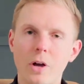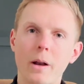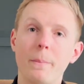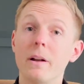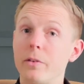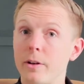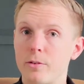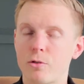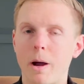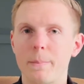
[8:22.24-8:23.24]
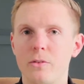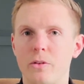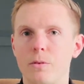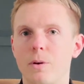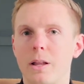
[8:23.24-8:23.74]
got a bit of a
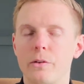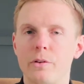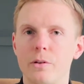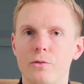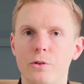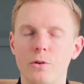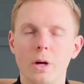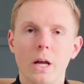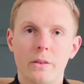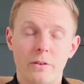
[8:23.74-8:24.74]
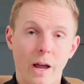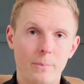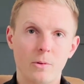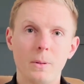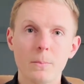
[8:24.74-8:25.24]
discrepancy relative to the
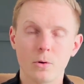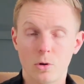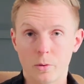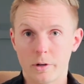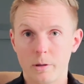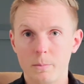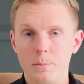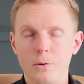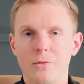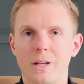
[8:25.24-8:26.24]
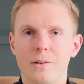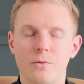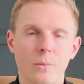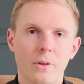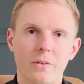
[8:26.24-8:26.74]
types of people who are going to be moving in
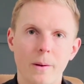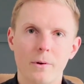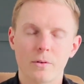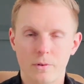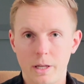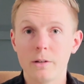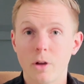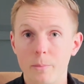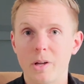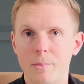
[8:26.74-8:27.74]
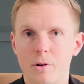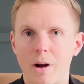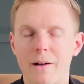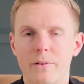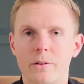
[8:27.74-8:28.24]
from the income
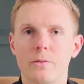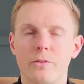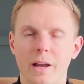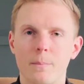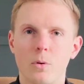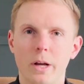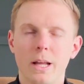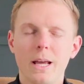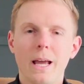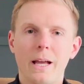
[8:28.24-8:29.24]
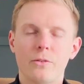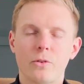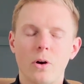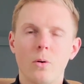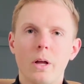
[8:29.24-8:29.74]
demographic standpoint. And
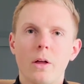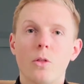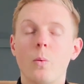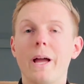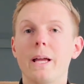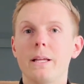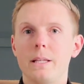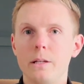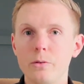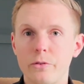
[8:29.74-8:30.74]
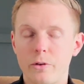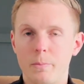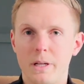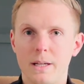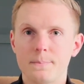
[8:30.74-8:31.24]
so the way it used to
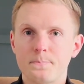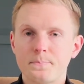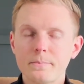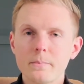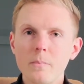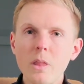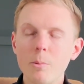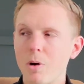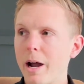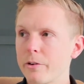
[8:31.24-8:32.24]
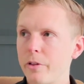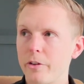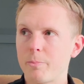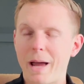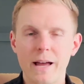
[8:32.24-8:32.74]
be prior to
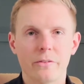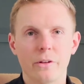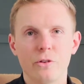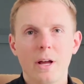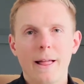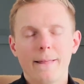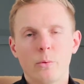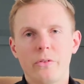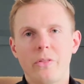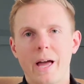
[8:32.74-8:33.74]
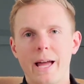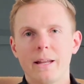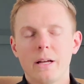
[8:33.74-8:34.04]
this passage was that